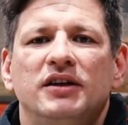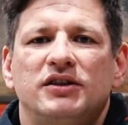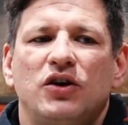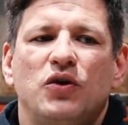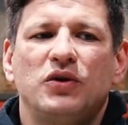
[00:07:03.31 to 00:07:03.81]

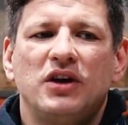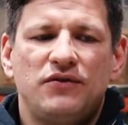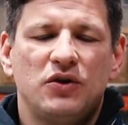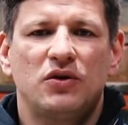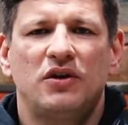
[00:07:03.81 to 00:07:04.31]
So
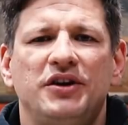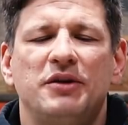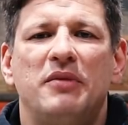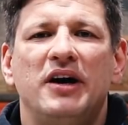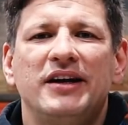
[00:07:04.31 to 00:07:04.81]
if you in the
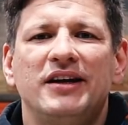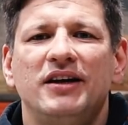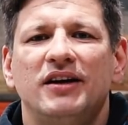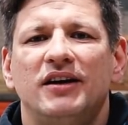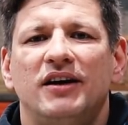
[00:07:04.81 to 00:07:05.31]
mining